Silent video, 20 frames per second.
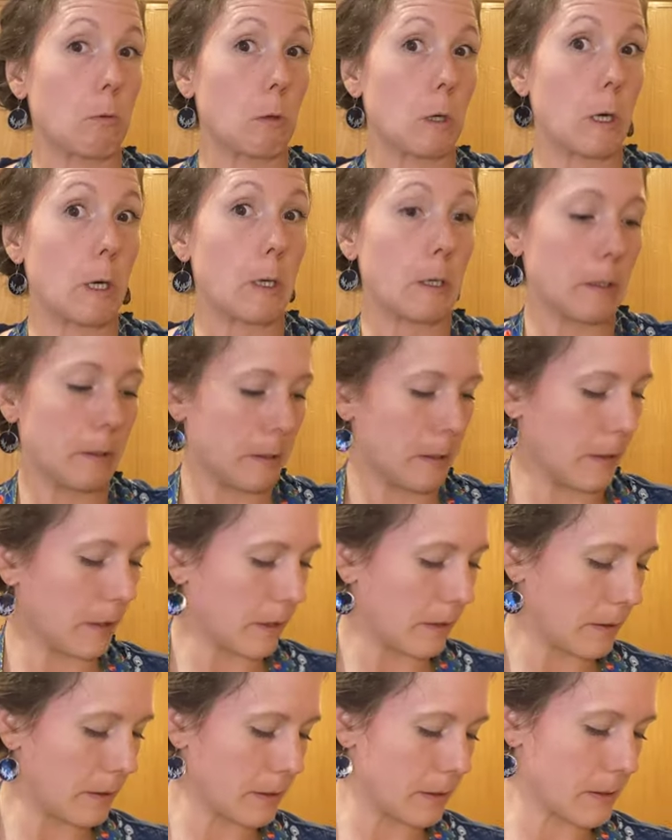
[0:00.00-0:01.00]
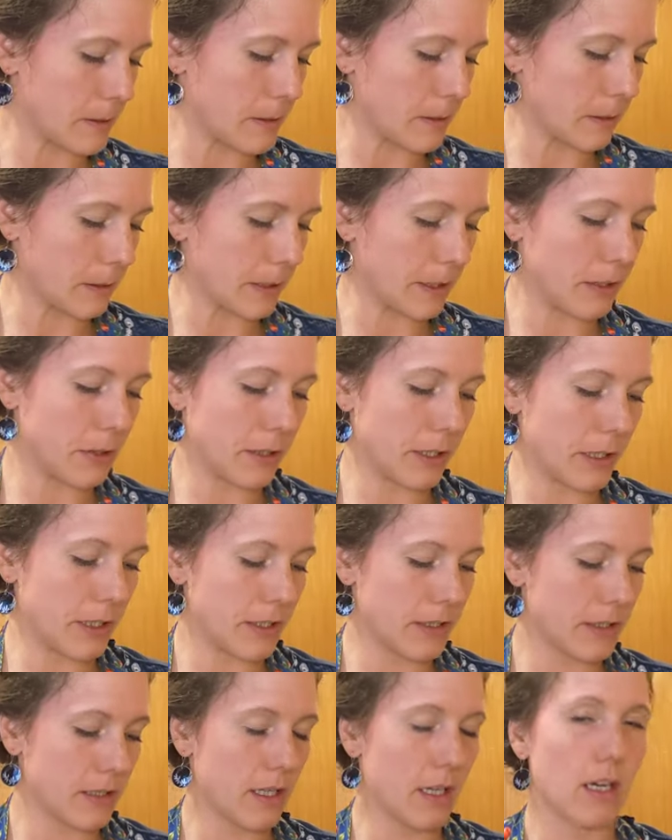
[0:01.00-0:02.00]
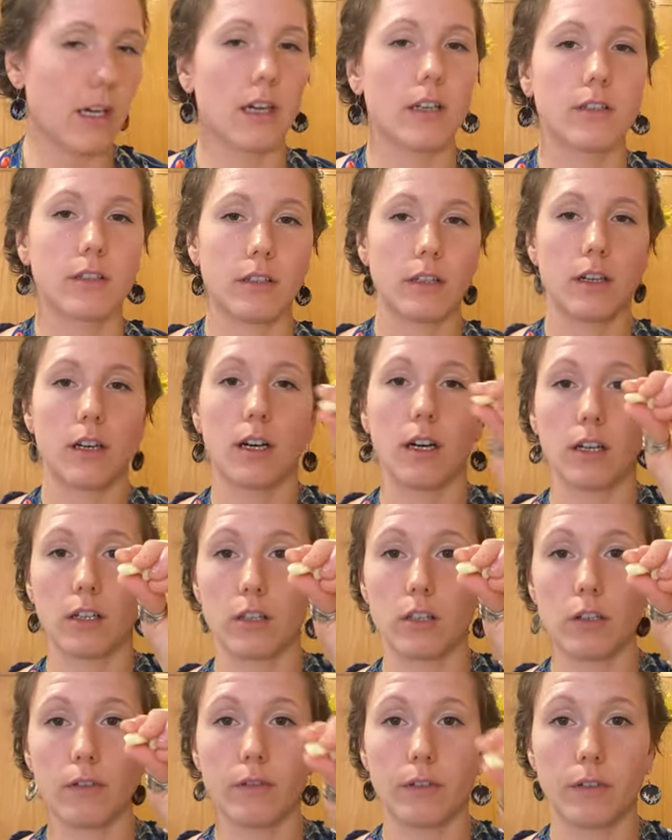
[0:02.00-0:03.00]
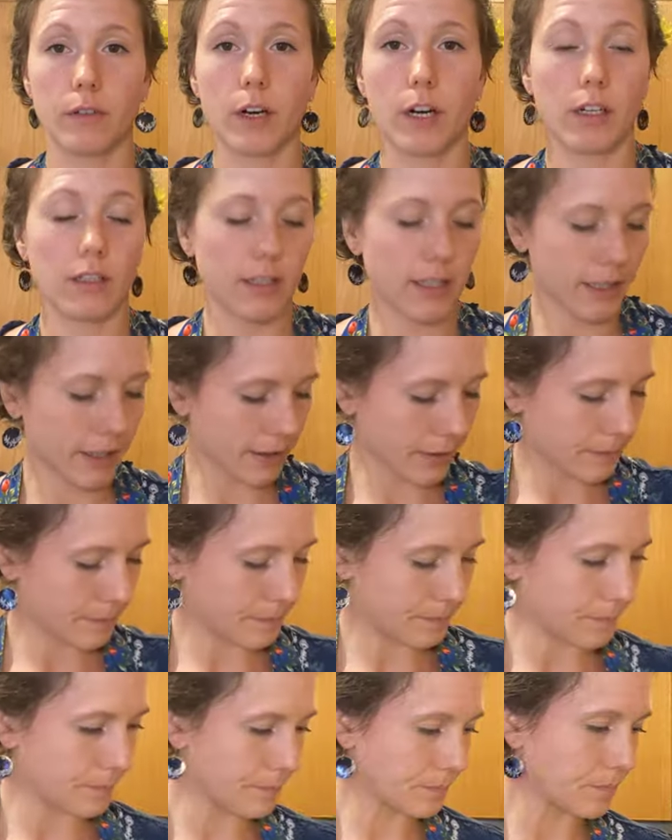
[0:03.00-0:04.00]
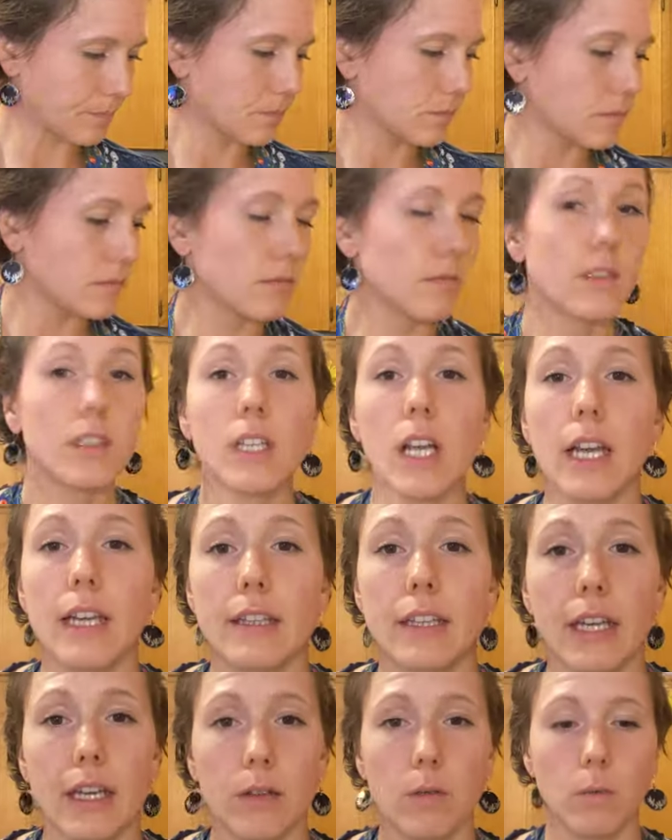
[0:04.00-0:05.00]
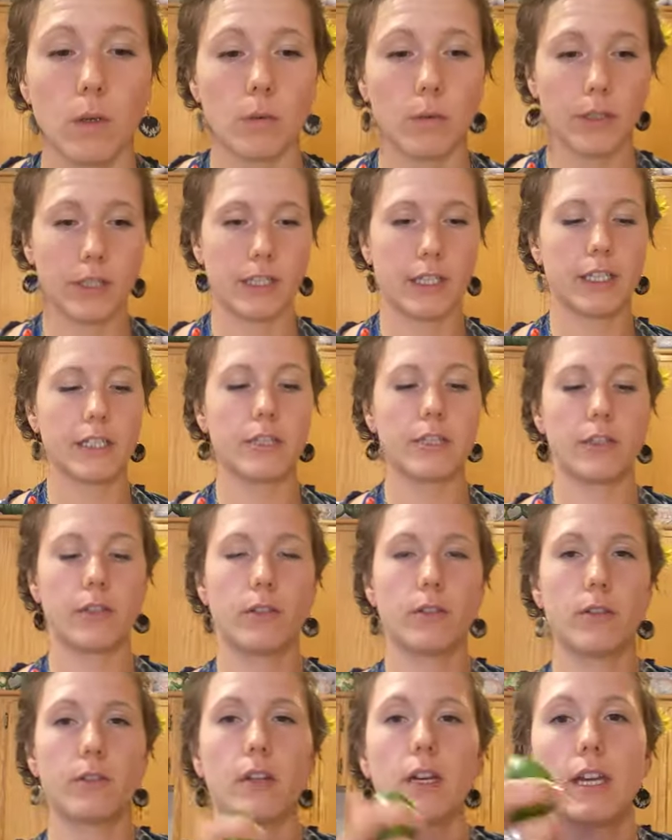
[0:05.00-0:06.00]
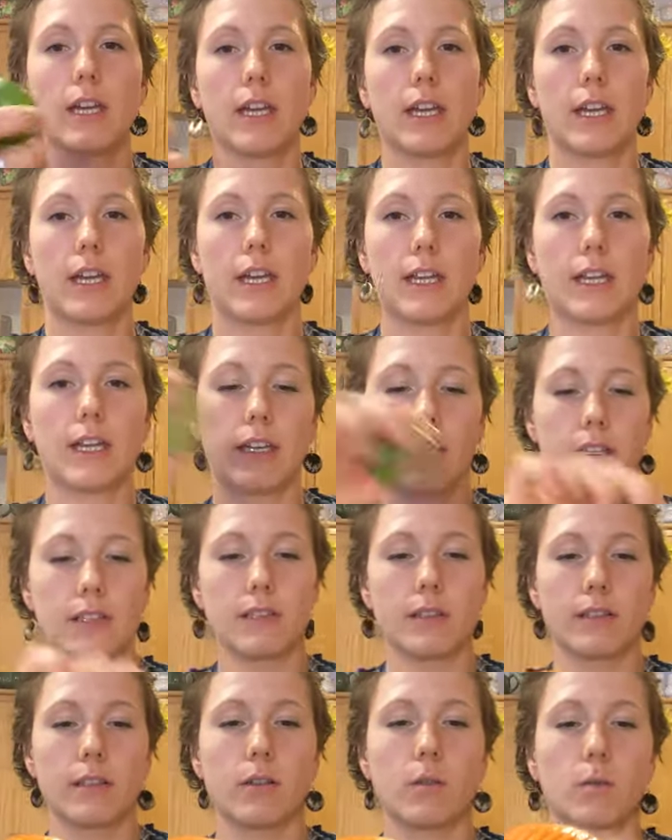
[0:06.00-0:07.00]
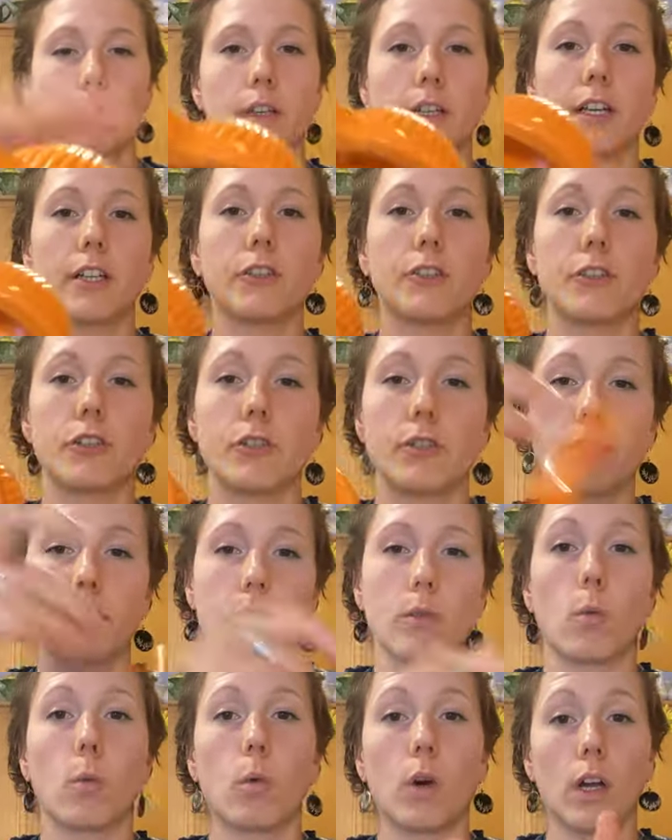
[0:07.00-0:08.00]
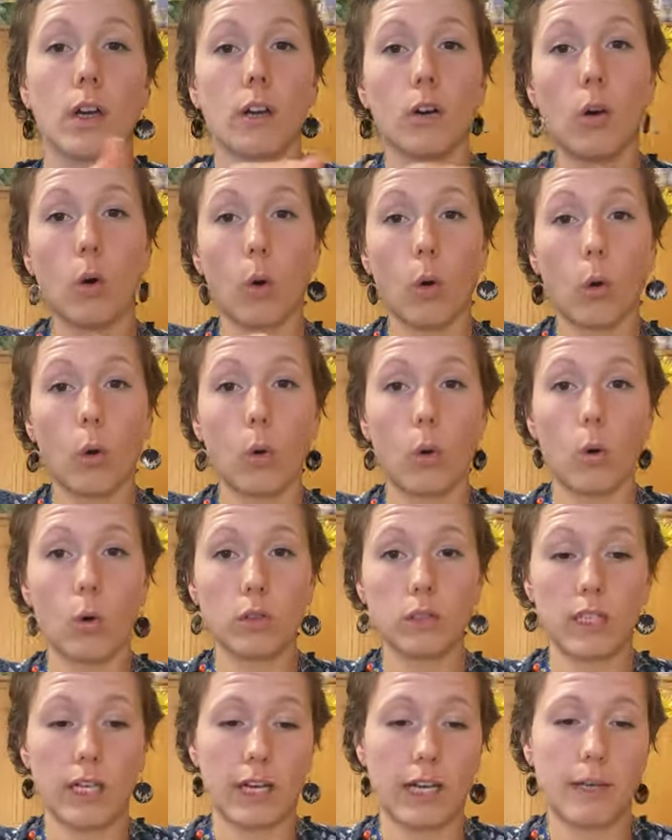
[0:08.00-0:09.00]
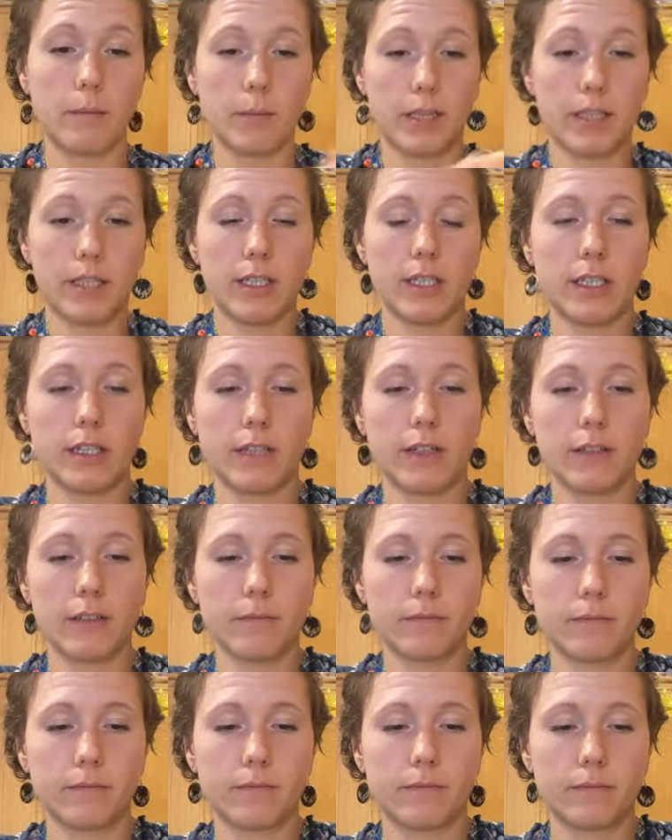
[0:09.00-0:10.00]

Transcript: right in there. That's delicious. A clove of garlic. And then what we're going to do is we're gonna juice one whole lime into here